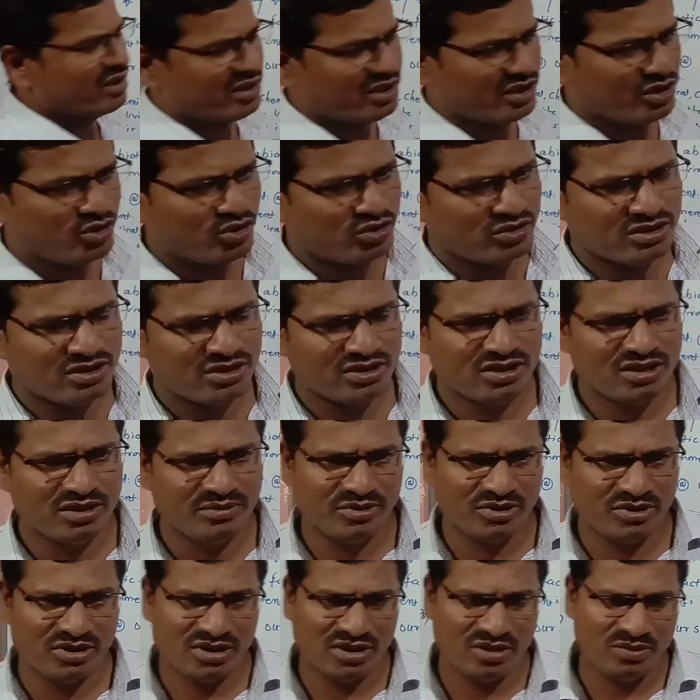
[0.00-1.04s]

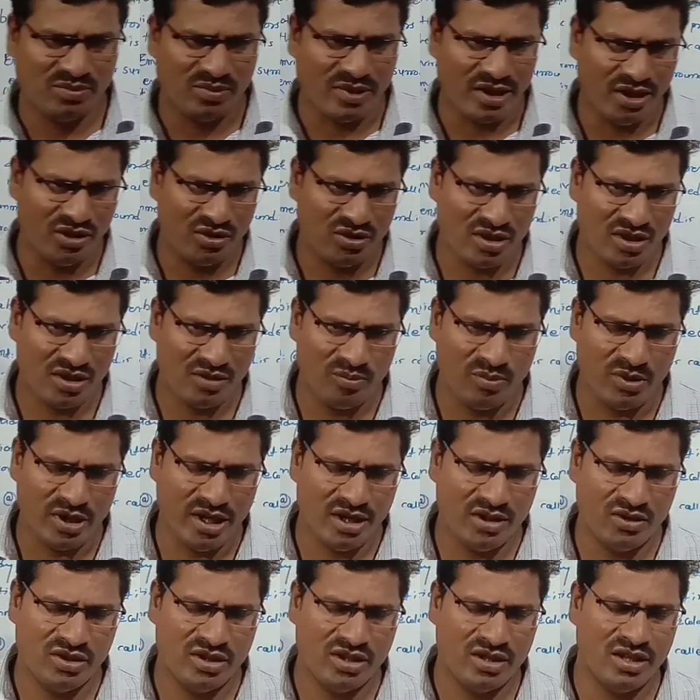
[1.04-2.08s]
Ecosystem is the
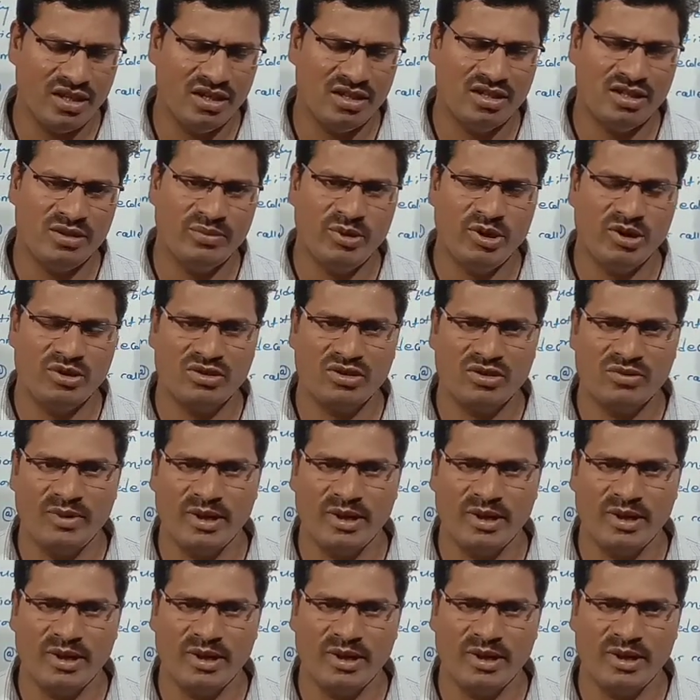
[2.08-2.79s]
biotic and abiotic